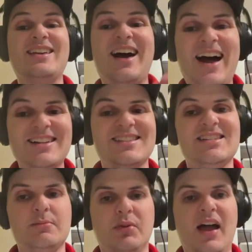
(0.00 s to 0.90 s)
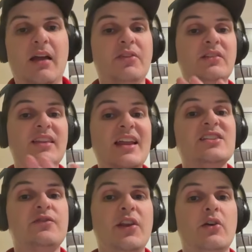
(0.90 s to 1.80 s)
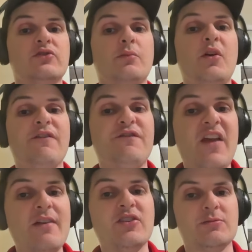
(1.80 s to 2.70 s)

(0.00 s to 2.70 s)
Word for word: constant supply of the latest videos from your favorite